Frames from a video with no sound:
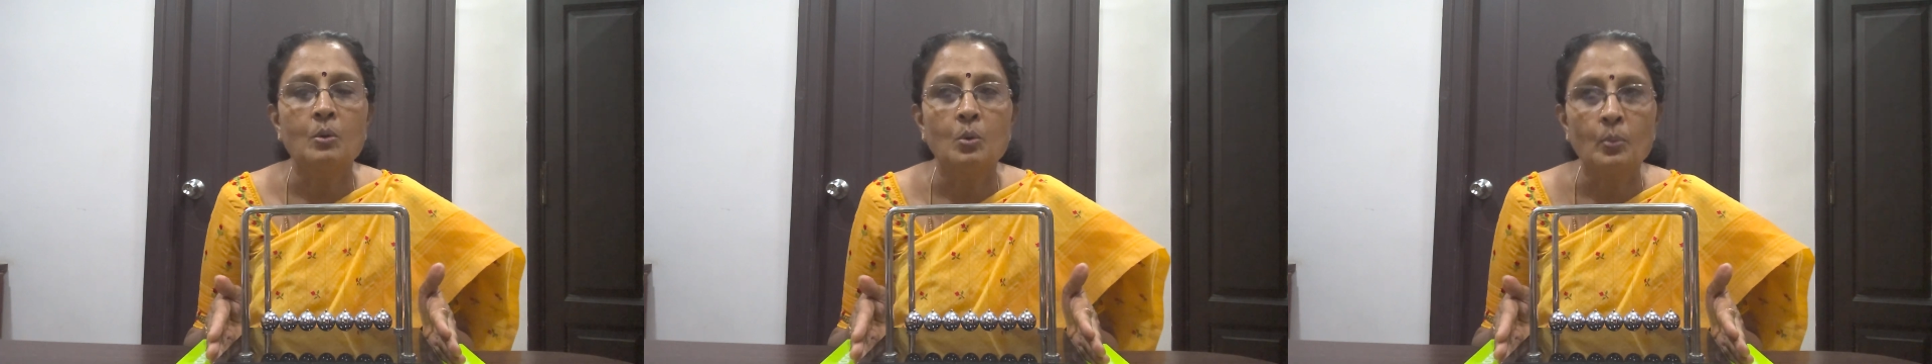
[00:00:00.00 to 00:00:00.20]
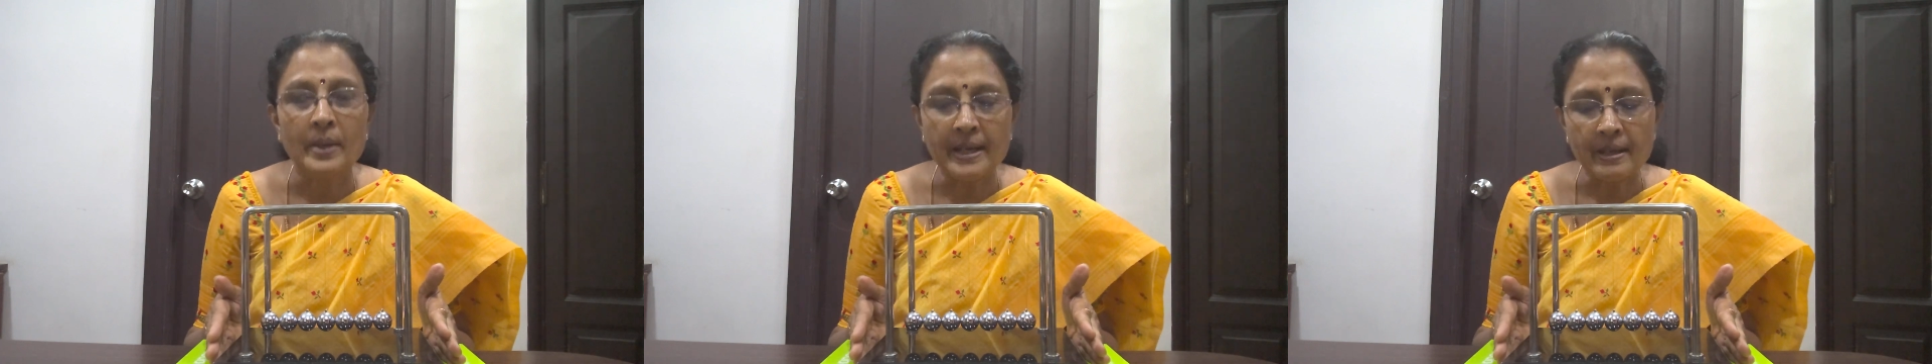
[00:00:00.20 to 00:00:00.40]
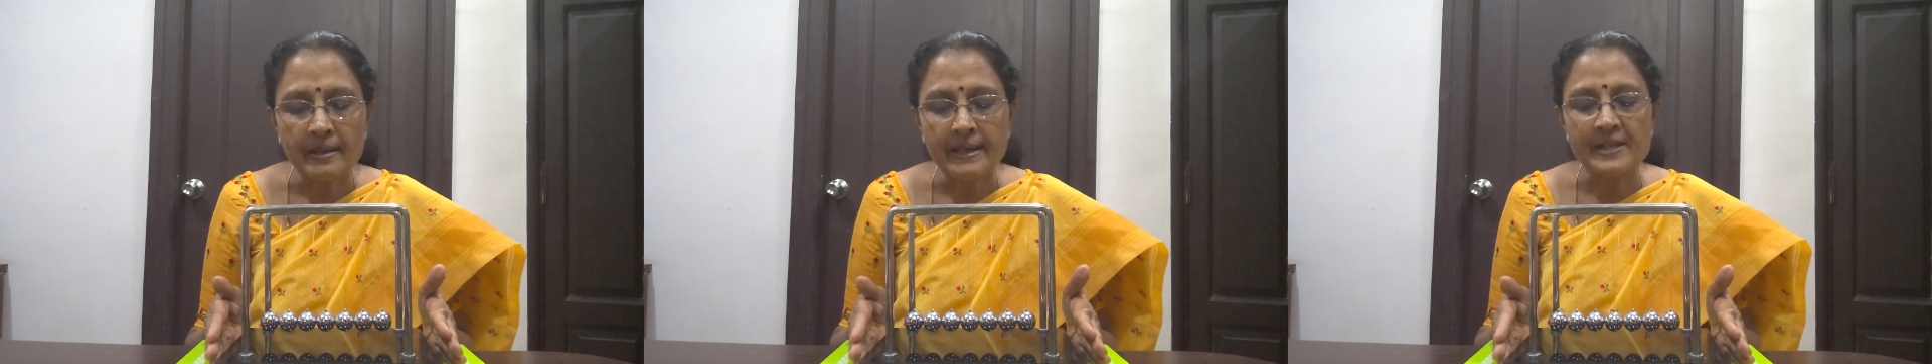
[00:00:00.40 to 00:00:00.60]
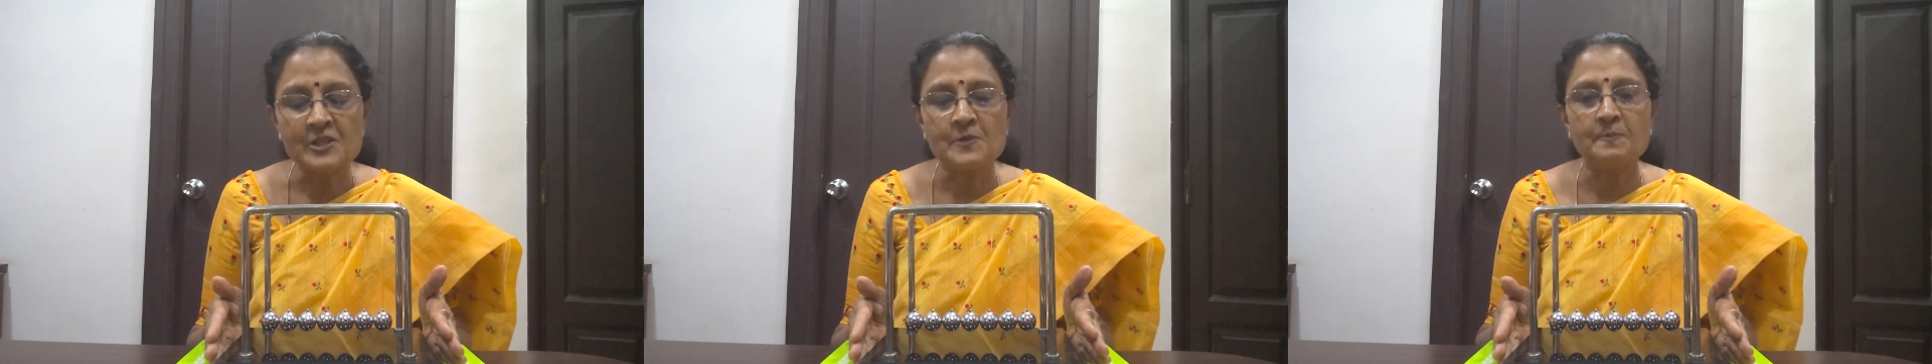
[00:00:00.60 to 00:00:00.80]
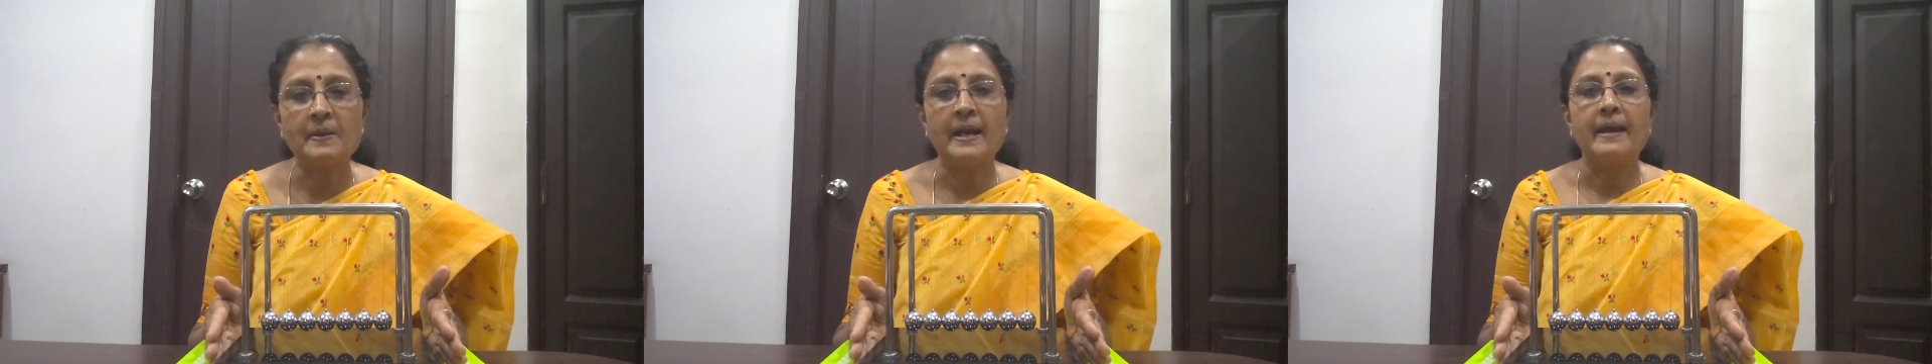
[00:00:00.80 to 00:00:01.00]
we can
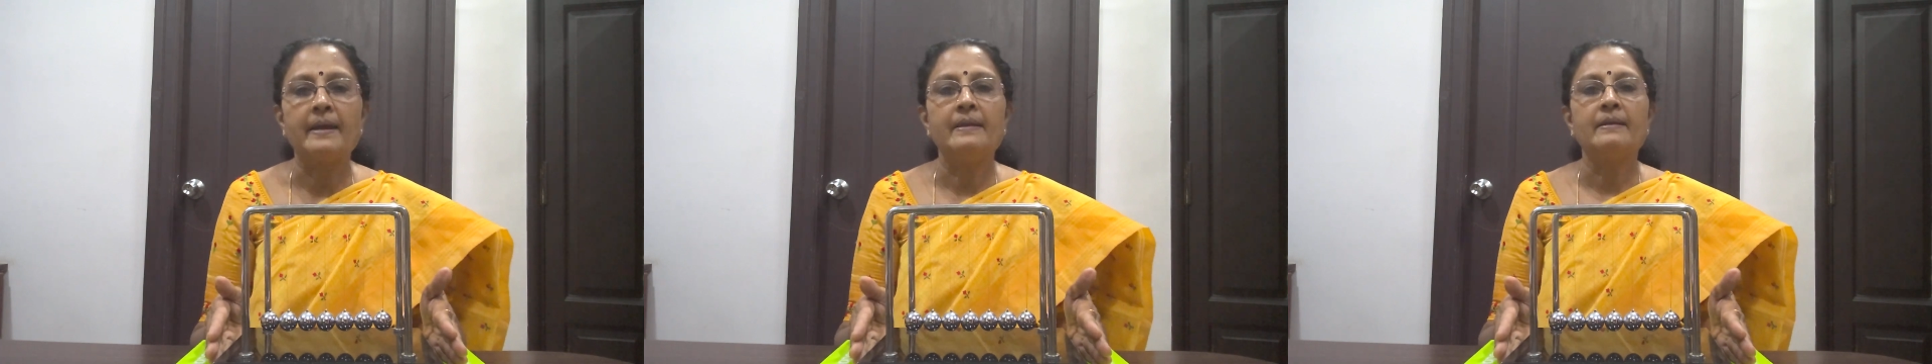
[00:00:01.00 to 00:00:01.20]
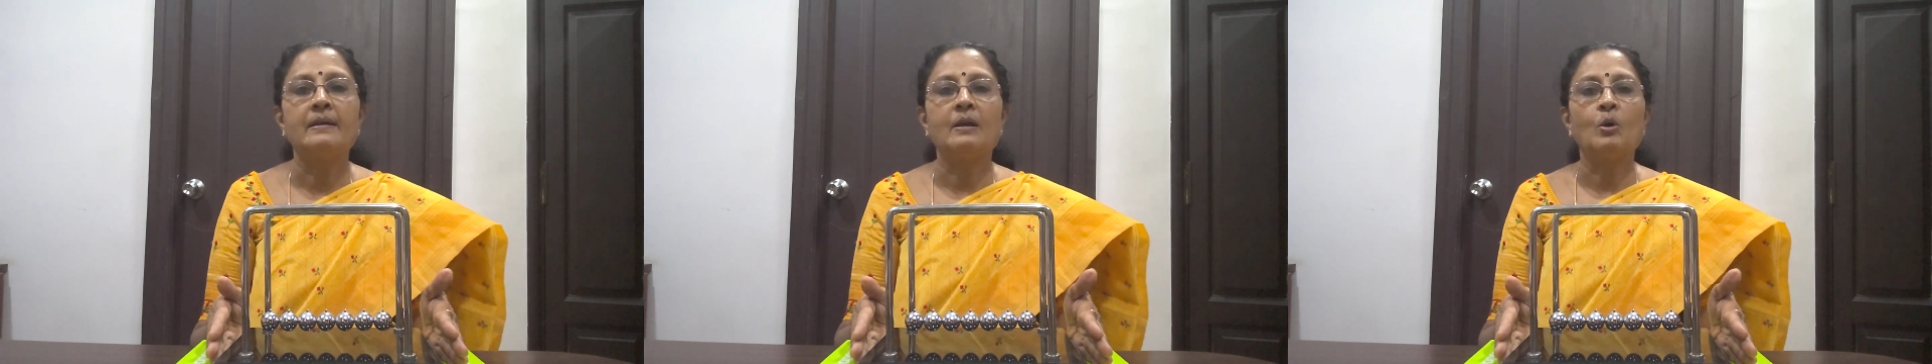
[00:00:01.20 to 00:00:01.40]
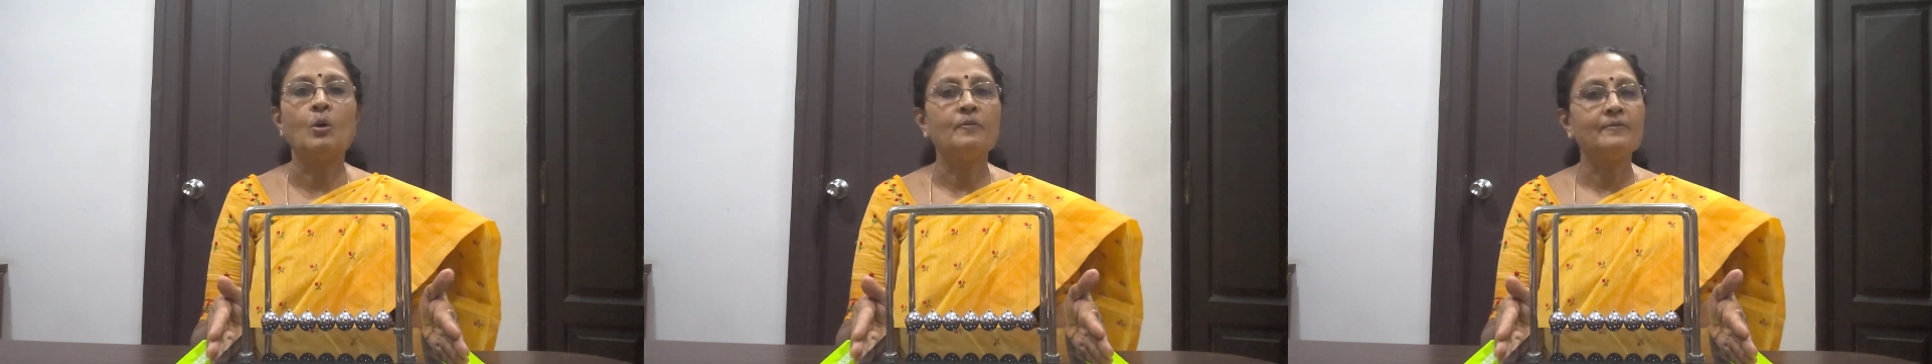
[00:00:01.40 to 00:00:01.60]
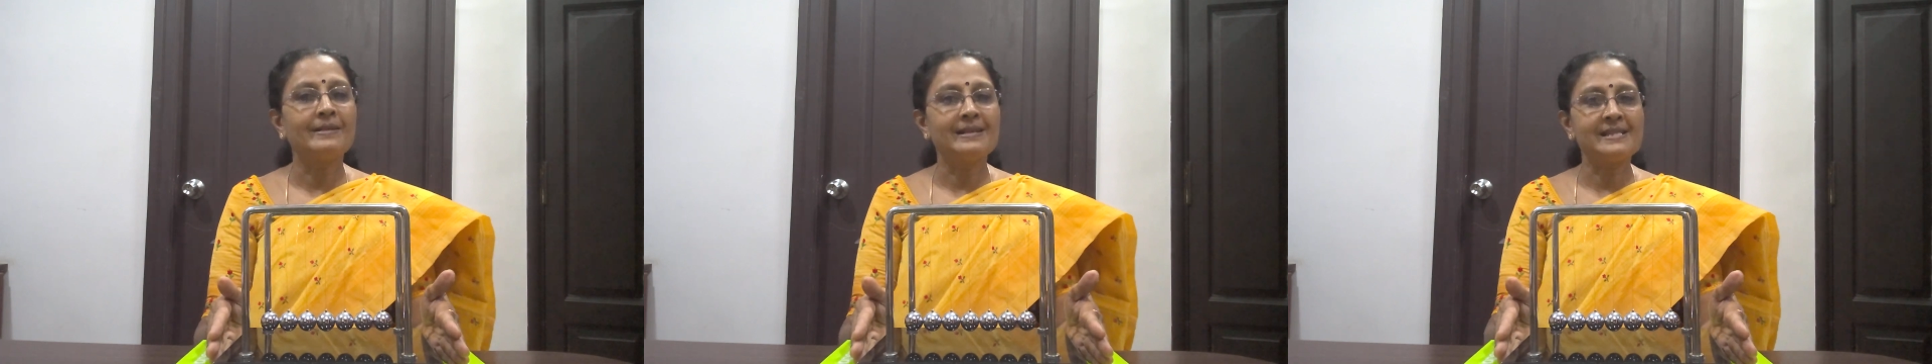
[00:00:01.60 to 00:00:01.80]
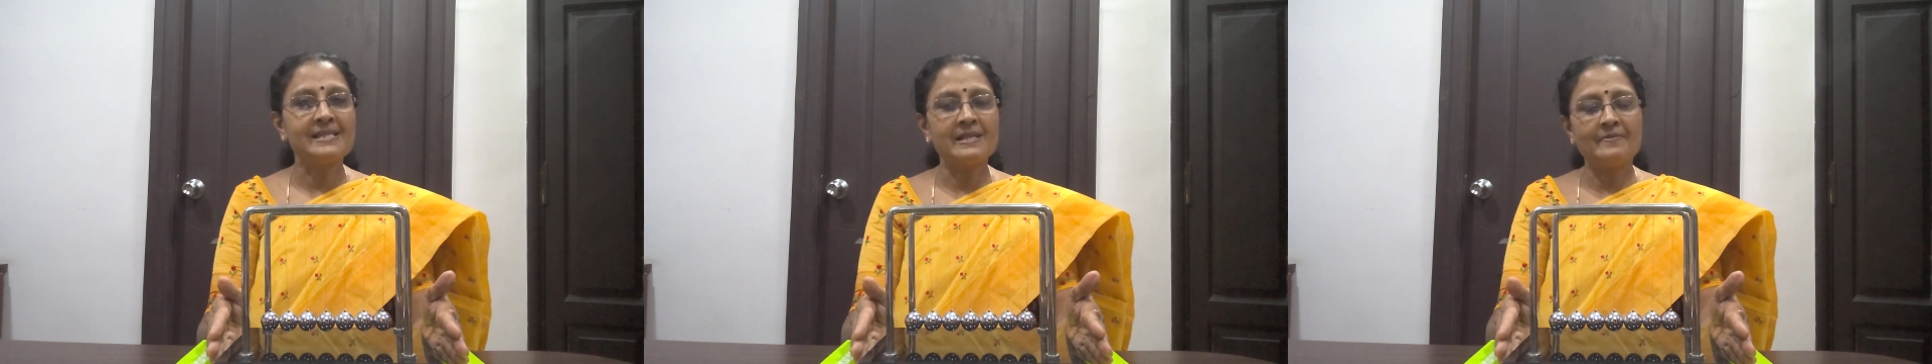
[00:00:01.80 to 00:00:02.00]
explain the law of
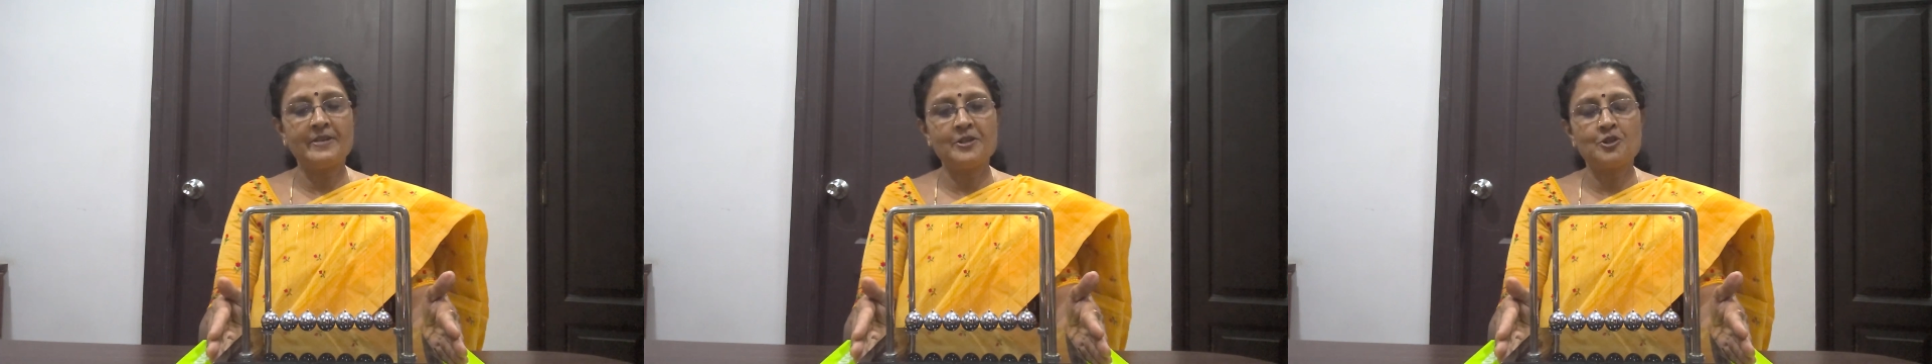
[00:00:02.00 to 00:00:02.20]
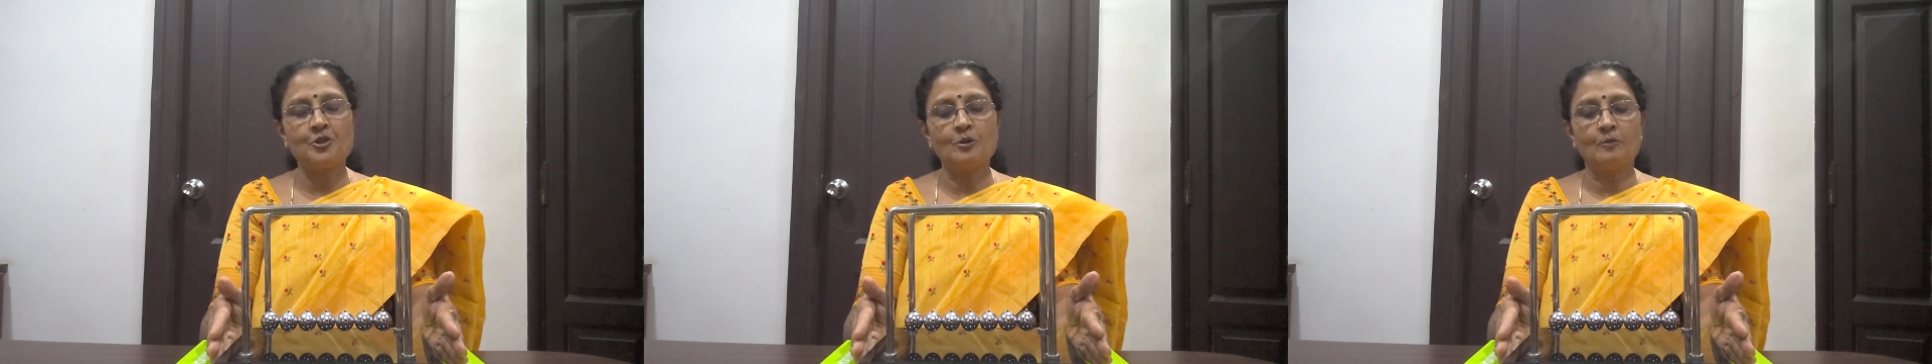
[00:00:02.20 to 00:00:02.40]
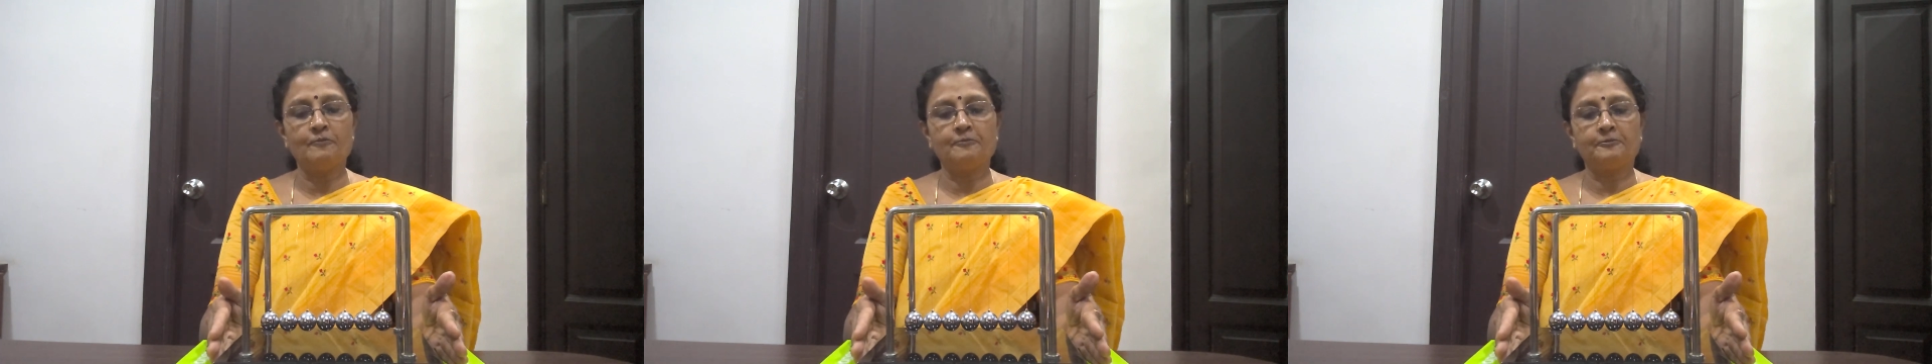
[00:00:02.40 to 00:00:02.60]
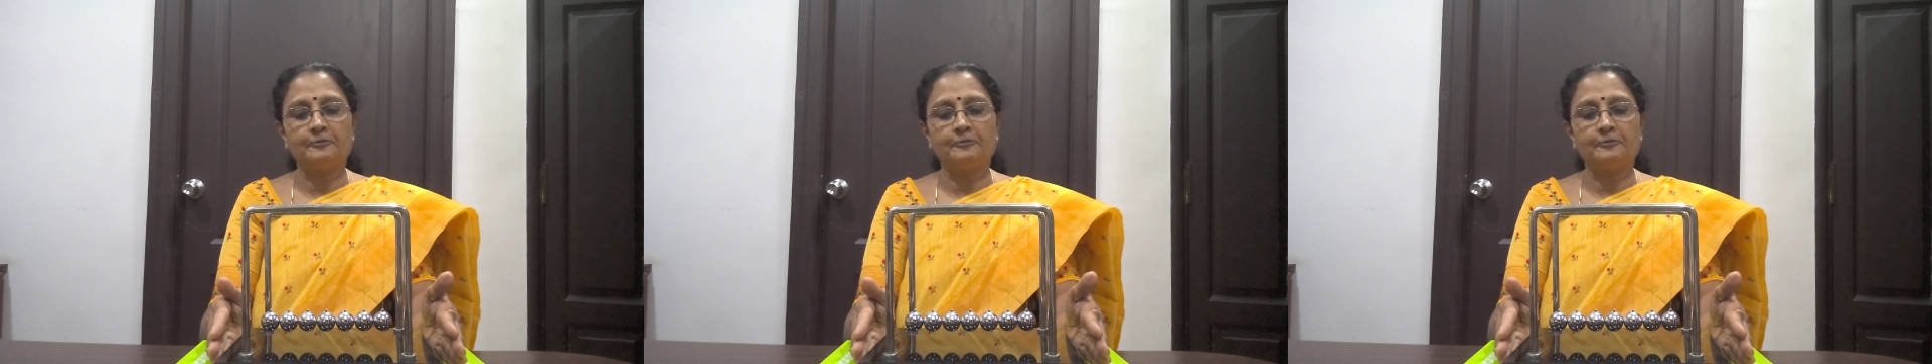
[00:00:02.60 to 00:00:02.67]
conservation of